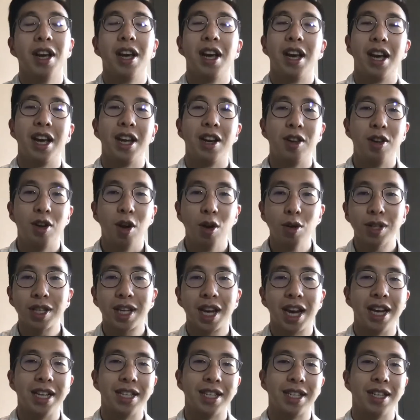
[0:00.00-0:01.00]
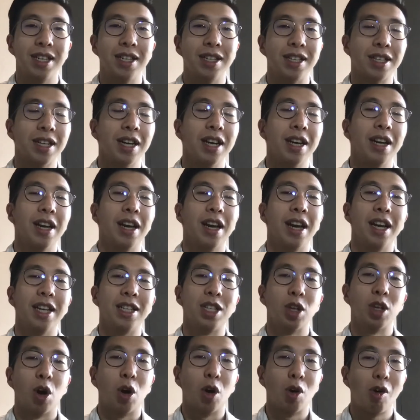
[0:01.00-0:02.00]
In those cases, it's
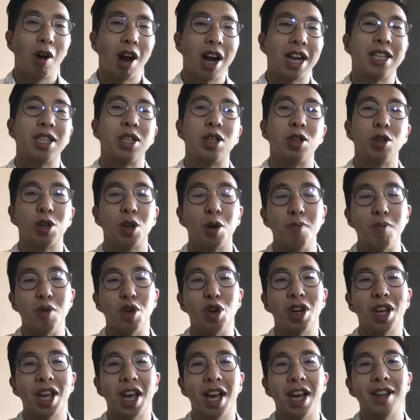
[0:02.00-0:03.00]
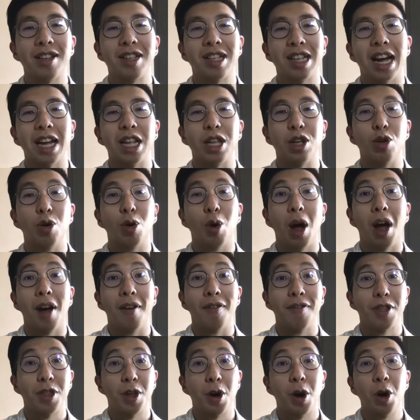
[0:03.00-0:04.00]
all right to communicate that you
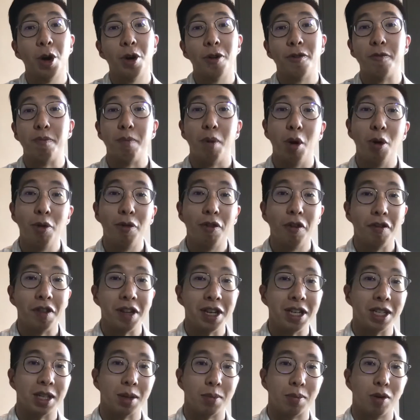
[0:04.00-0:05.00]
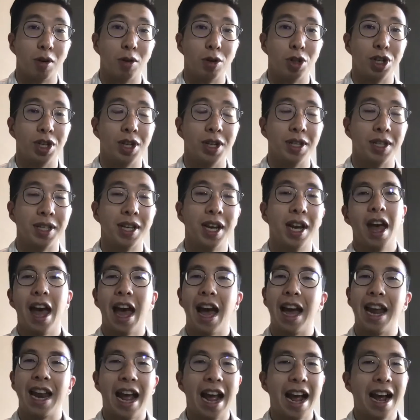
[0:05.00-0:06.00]
have thought of both of these approaches
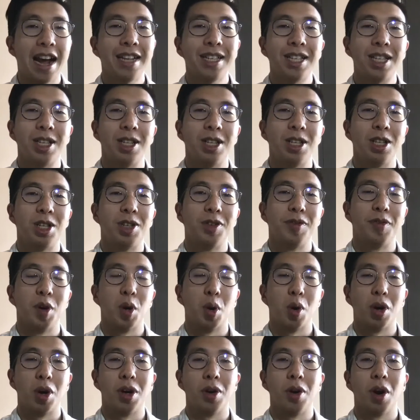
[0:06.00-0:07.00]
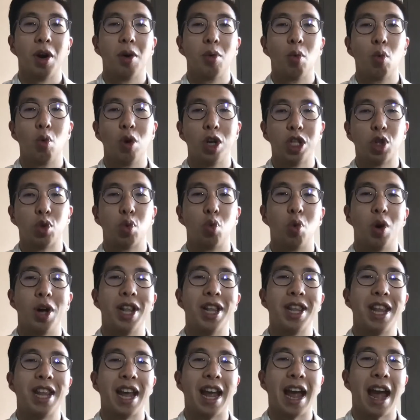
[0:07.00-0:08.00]
and ask the interviewer which
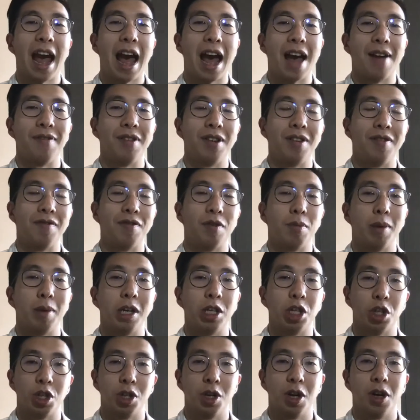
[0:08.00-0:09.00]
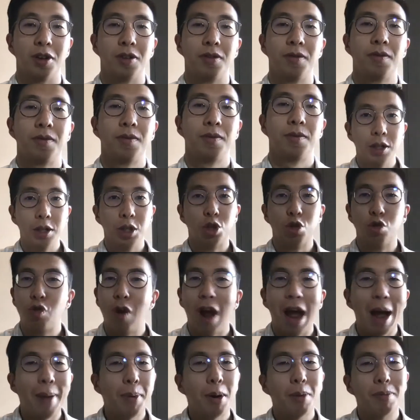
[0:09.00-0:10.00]
one they have information on. To
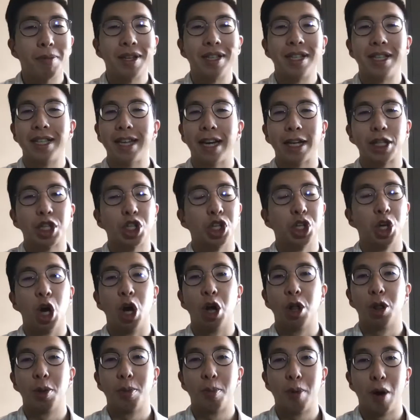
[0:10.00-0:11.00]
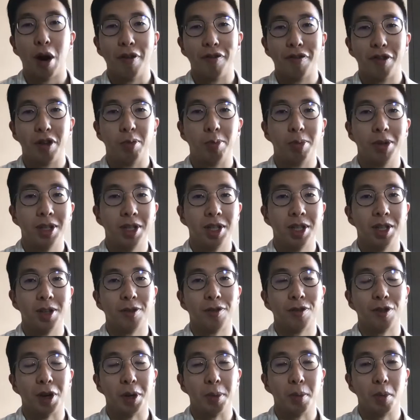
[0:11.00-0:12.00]
wrap up this section on the profitability
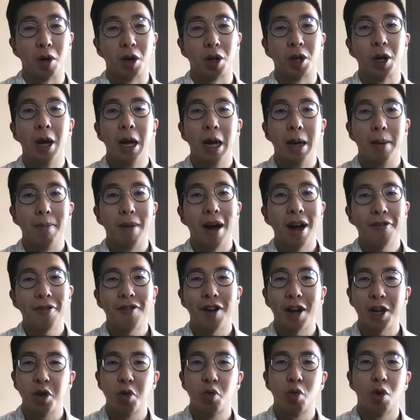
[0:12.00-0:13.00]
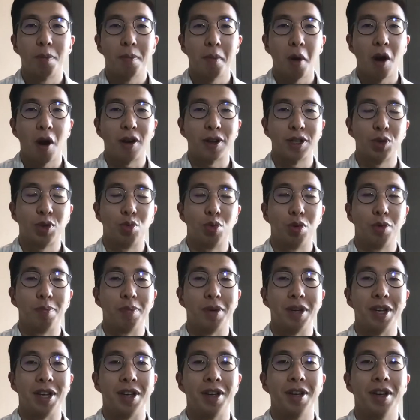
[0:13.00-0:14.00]
framework, my final remarks would
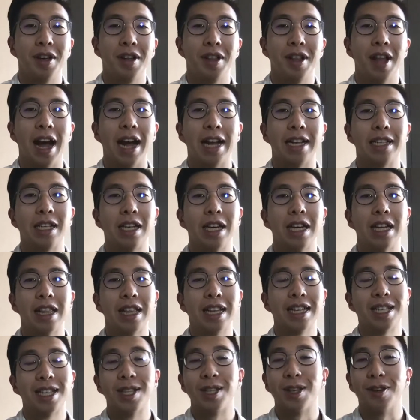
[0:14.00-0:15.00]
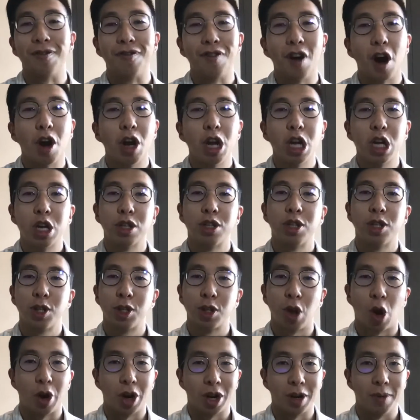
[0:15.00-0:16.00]
be that this is a very good
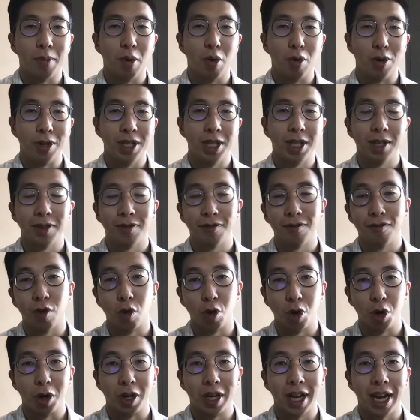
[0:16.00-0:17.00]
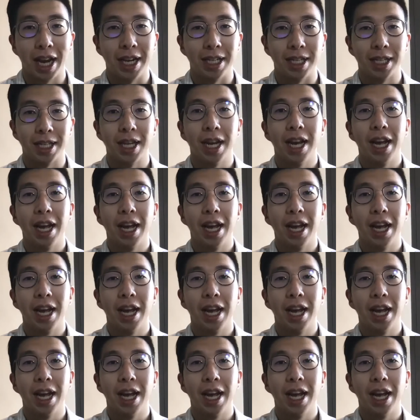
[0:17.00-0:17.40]
starting point for your case